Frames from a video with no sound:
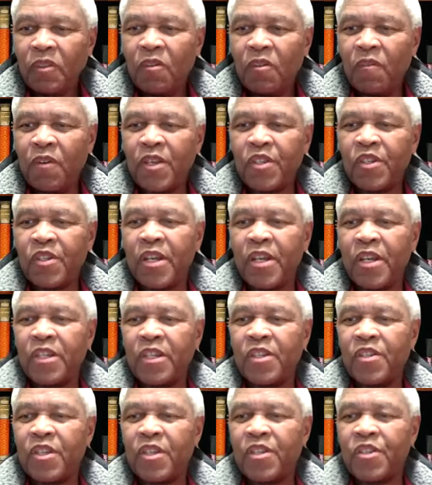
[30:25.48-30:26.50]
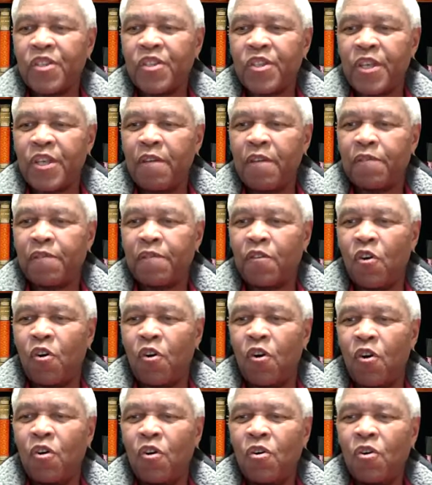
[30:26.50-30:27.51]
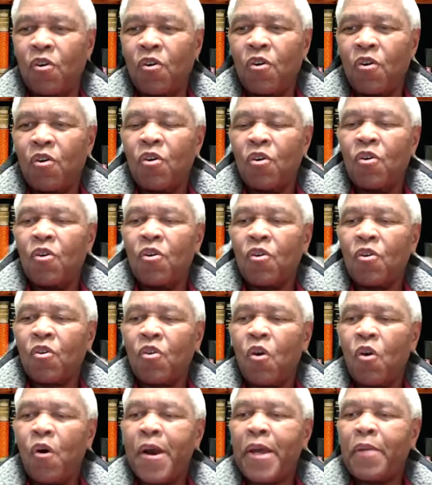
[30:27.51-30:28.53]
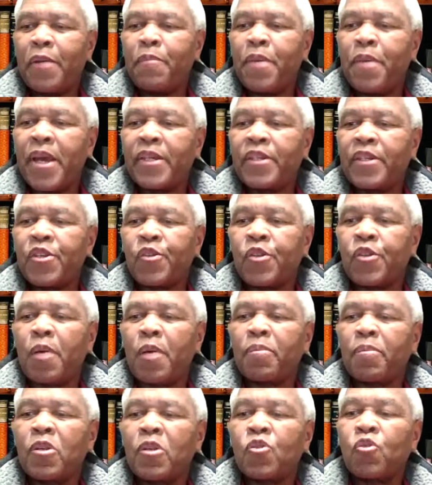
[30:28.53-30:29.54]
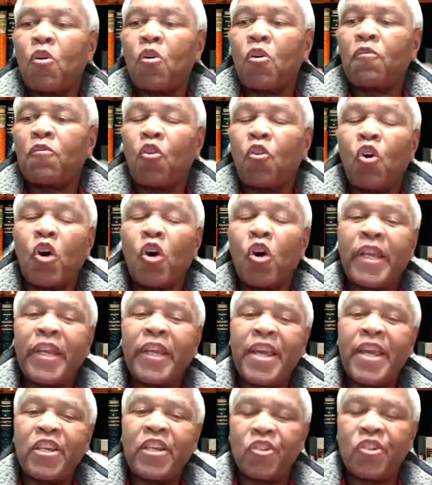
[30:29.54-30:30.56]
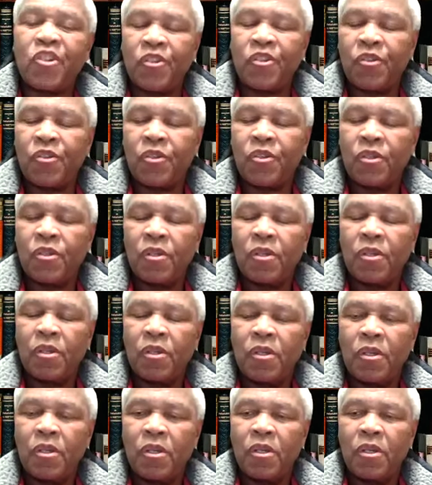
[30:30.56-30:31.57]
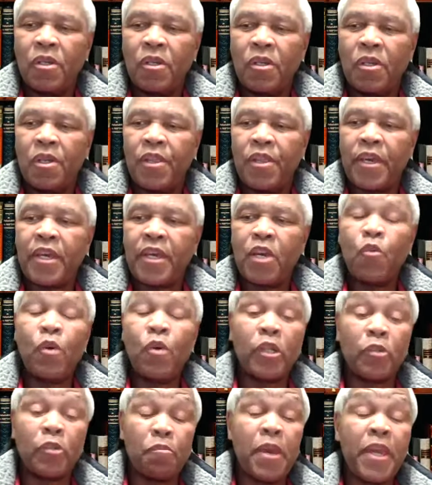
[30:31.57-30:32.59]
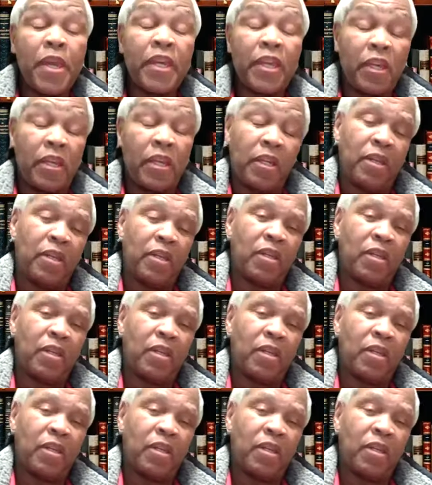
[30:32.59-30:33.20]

Verse 19 says, therefore, go and make disciples of all nations. The key word, make.